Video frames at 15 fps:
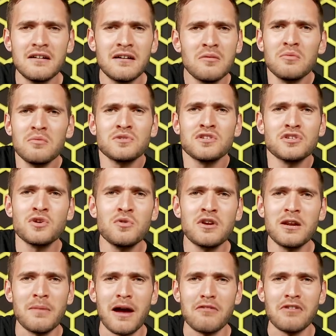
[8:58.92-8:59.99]
I wasn't
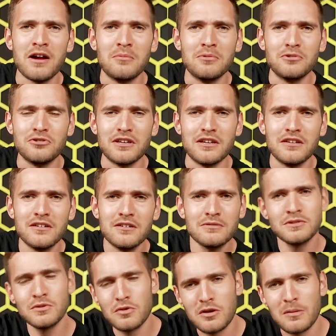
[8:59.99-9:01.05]
talking about Real Madrid. I
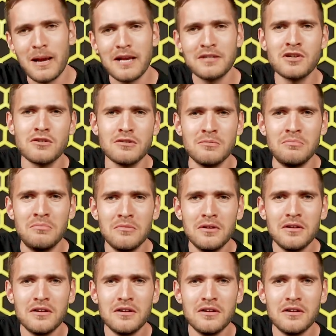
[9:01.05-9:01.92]
was talking about Tottenham.